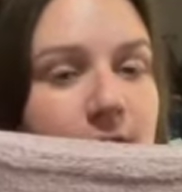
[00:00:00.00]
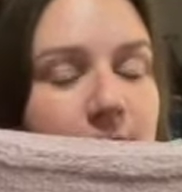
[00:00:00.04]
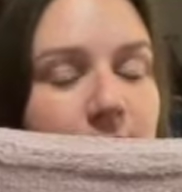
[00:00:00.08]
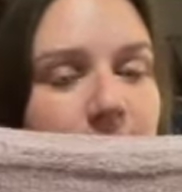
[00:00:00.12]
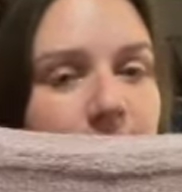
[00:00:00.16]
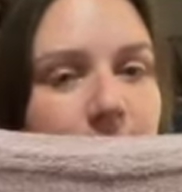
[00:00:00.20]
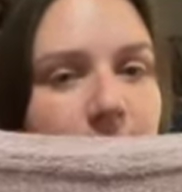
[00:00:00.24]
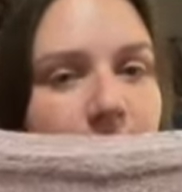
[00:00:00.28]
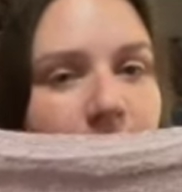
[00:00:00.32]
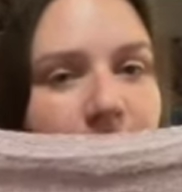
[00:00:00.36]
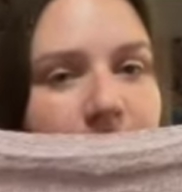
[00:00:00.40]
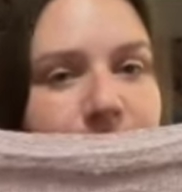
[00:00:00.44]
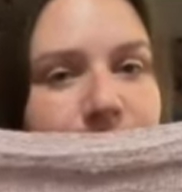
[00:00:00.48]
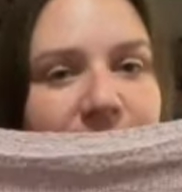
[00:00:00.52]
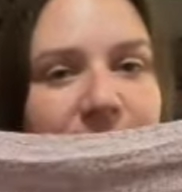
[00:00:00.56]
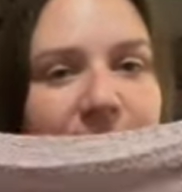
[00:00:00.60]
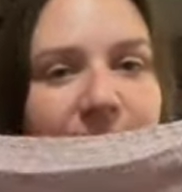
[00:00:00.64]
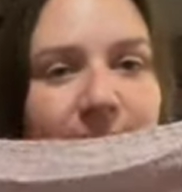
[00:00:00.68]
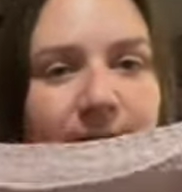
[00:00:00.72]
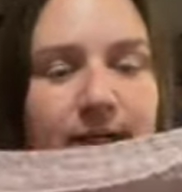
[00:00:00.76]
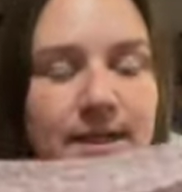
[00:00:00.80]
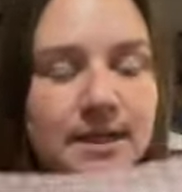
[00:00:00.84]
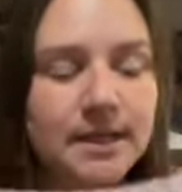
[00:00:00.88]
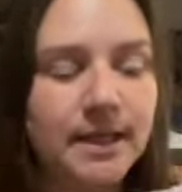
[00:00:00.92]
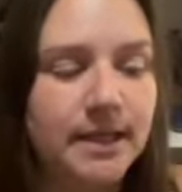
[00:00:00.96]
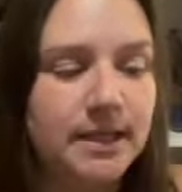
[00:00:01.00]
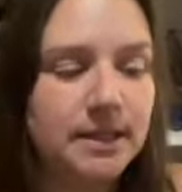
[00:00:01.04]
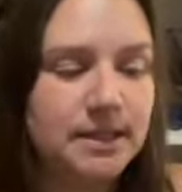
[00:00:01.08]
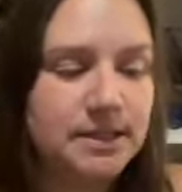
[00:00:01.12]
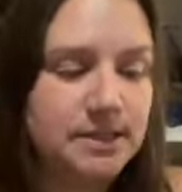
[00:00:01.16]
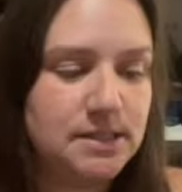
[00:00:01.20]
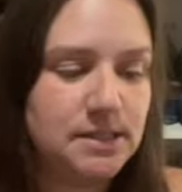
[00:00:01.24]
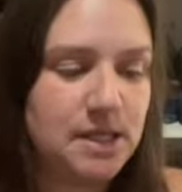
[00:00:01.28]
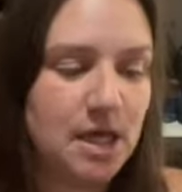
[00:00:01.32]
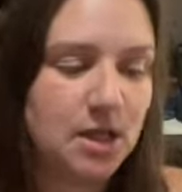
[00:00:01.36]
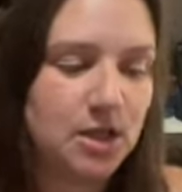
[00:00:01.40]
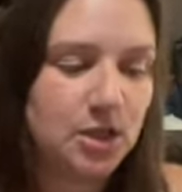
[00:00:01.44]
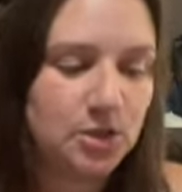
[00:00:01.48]
But I kind of like, because
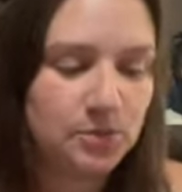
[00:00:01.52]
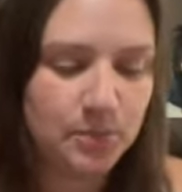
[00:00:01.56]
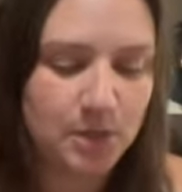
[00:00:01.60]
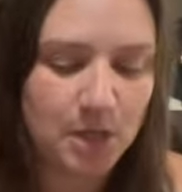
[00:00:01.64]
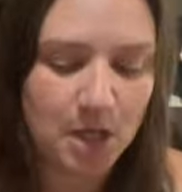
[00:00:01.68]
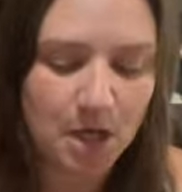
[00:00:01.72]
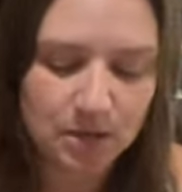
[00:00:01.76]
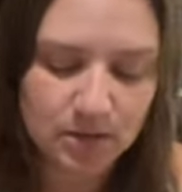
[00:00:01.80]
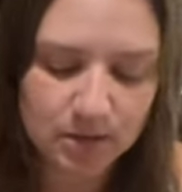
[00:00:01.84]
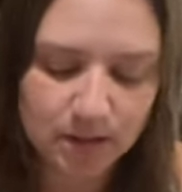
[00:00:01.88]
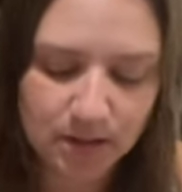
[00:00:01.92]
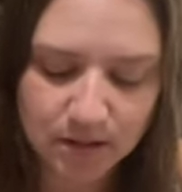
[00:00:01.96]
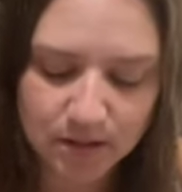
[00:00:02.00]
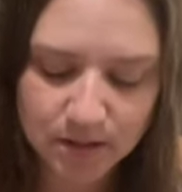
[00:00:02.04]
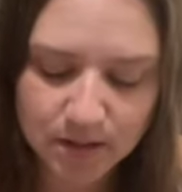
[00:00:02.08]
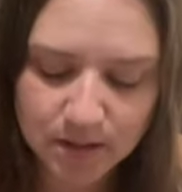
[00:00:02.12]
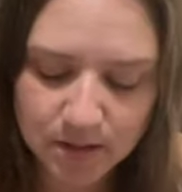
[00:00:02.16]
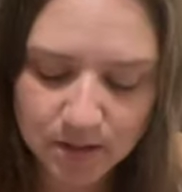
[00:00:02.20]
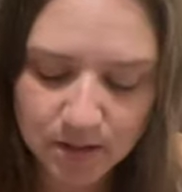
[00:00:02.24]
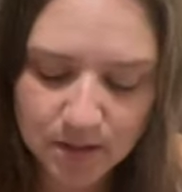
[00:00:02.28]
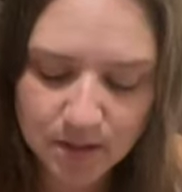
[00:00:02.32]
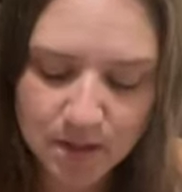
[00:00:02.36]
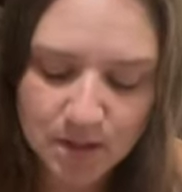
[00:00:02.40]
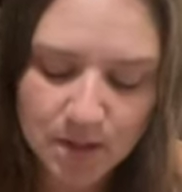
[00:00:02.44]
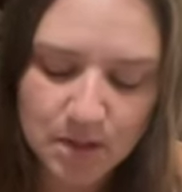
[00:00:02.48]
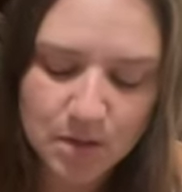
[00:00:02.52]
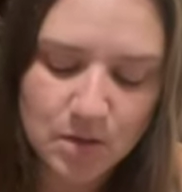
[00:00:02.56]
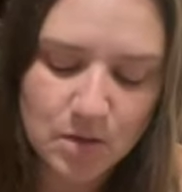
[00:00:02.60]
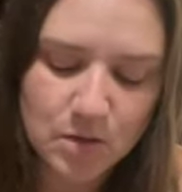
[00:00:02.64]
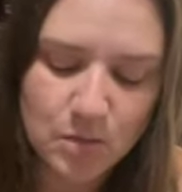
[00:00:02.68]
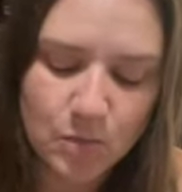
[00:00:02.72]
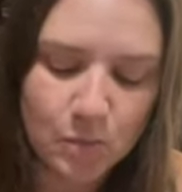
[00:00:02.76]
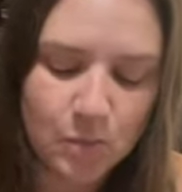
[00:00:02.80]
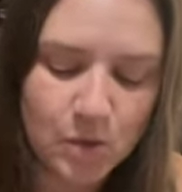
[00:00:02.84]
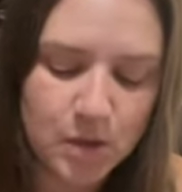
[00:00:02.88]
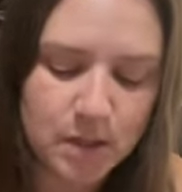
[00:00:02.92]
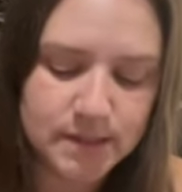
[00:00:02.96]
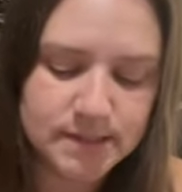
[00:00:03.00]
color block
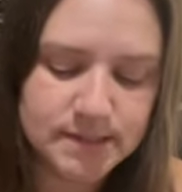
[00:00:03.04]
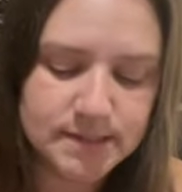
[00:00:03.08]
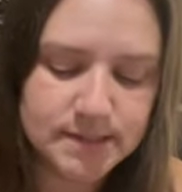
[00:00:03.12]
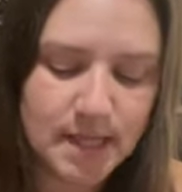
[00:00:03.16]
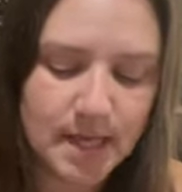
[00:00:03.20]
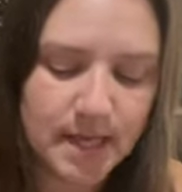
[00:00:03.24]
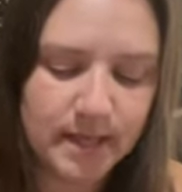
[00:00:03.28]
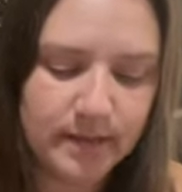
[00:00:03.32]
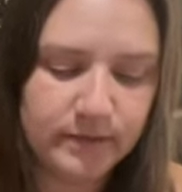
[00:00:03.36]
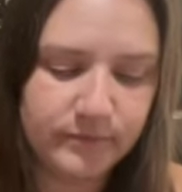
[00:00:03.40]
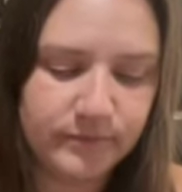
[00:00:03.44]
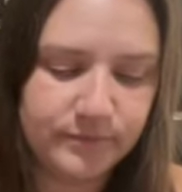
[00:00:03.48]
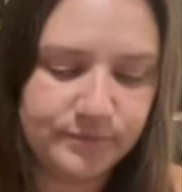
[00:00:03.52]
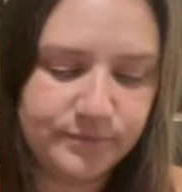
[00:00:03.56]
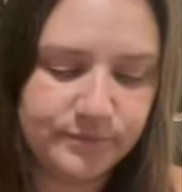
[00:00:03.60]
was kind of